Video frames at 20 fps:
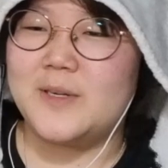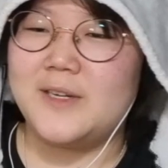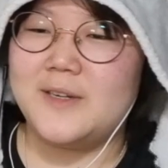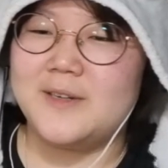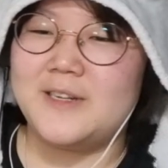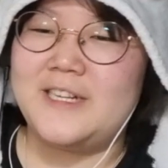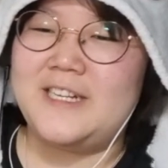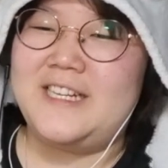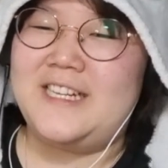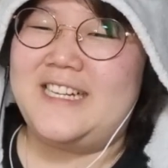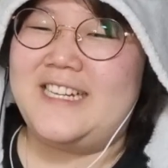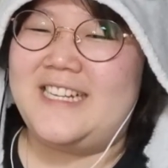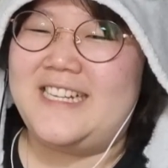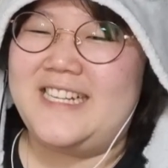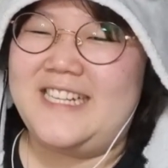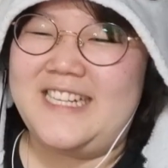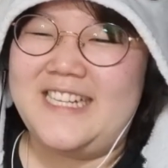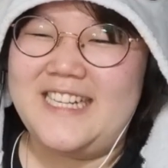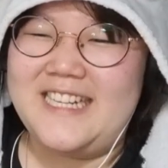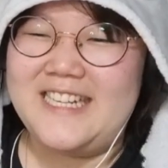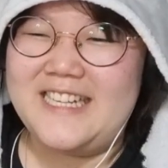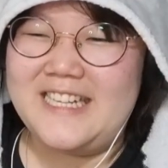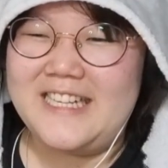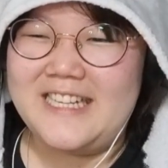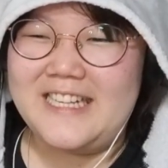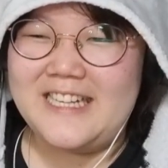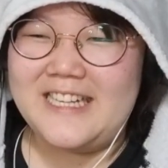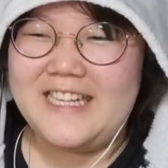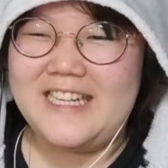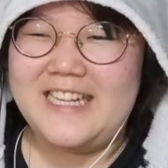What?
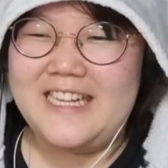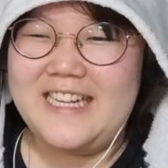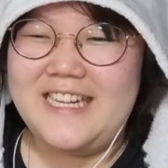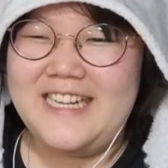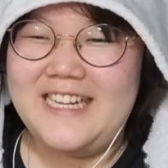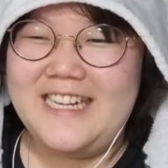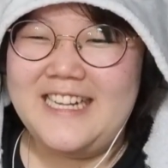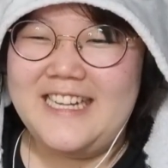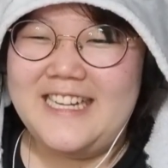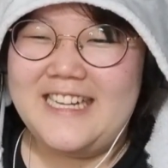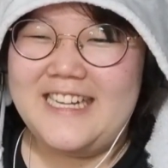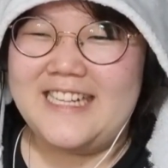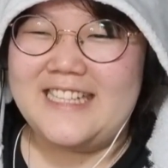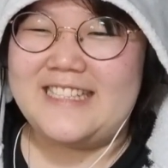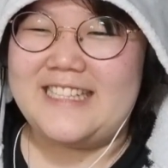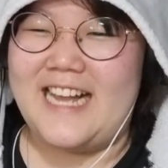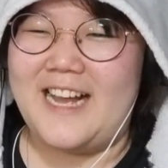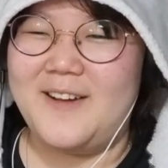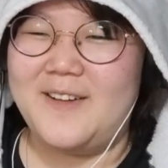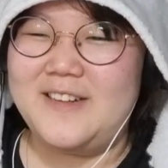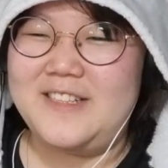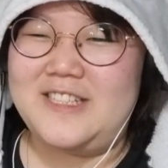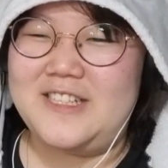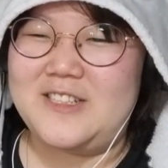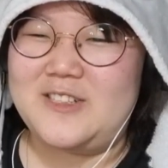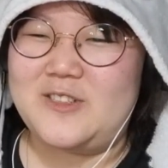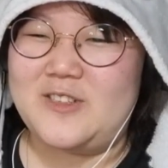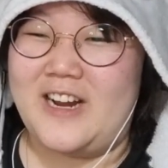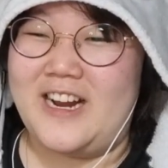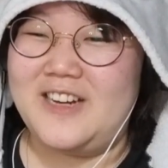Is that what
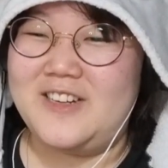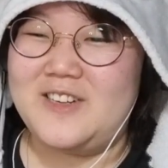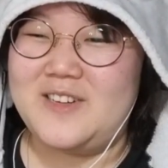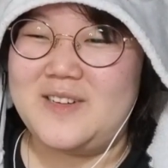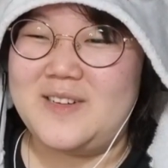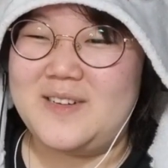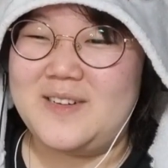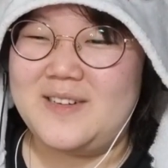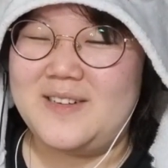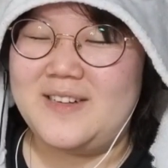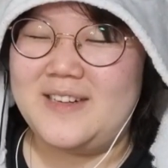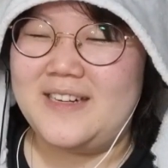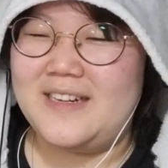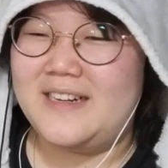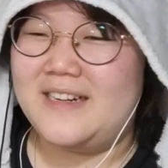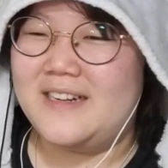she's trying to do?